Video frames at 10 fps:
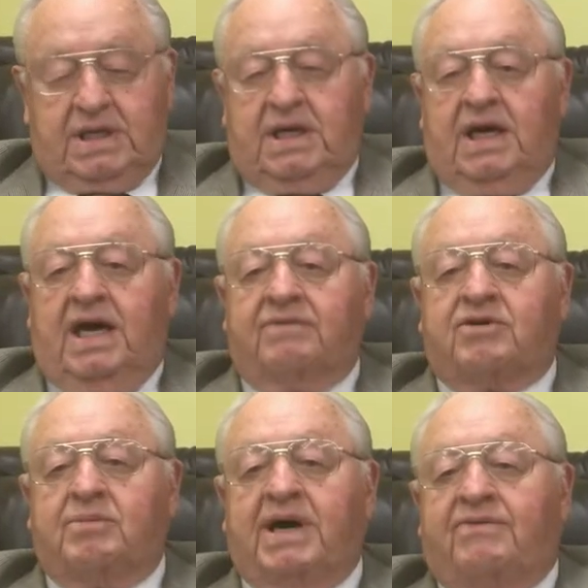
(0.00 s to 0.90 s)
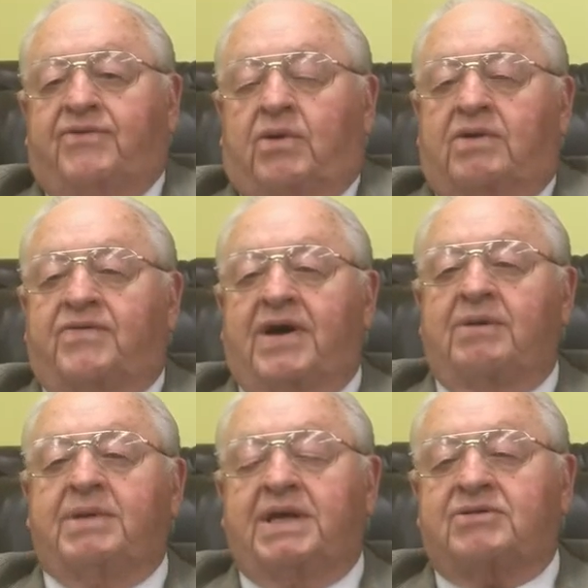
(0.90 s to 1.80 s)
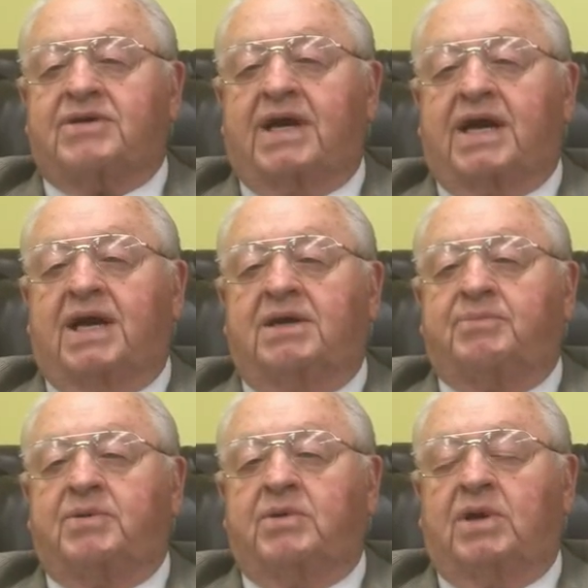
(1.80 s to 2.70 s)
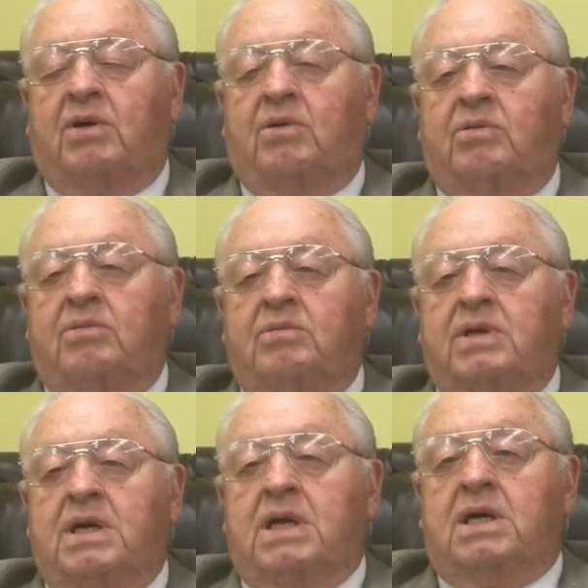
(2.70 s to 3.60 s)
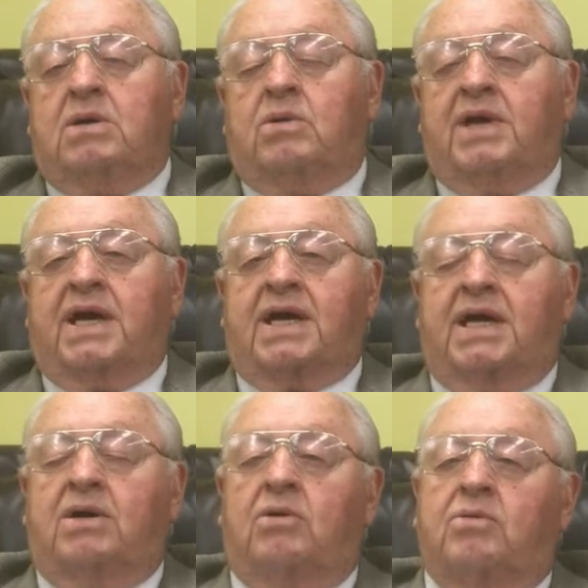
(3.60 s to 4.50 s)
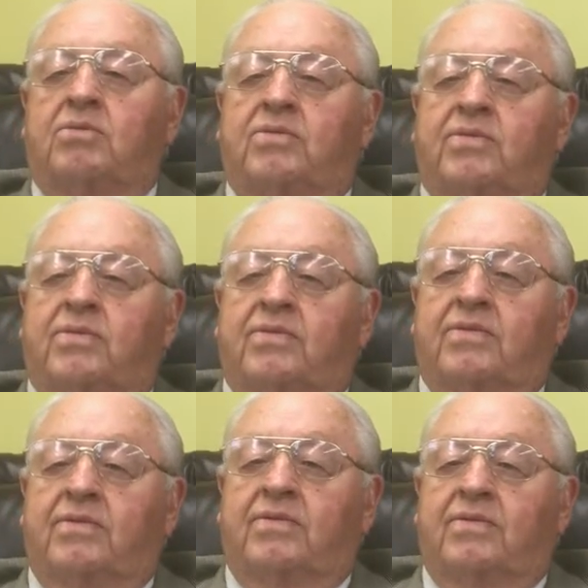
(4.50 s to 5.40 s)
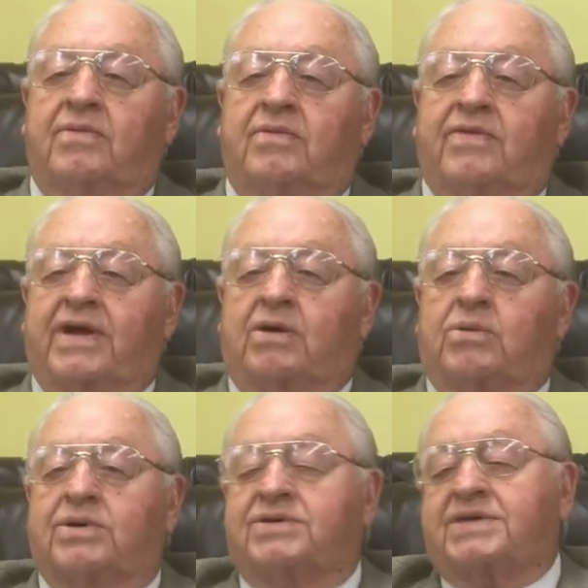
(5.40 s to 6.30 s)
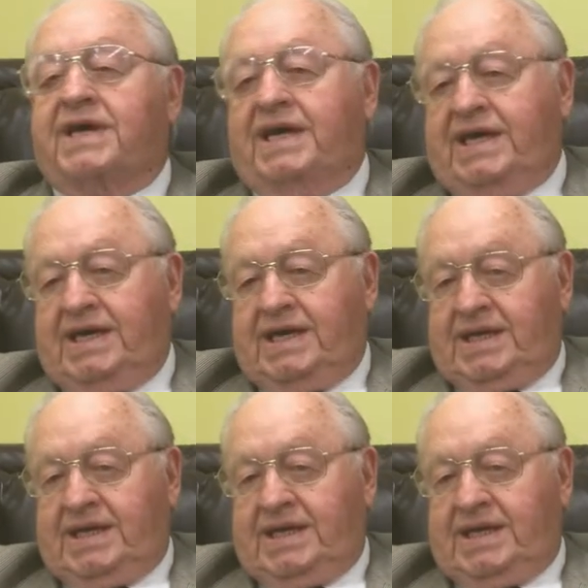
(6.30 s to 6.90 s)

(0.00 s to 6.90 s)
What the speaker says: After about 45 minutes, I got up and went home. When I got home, there was the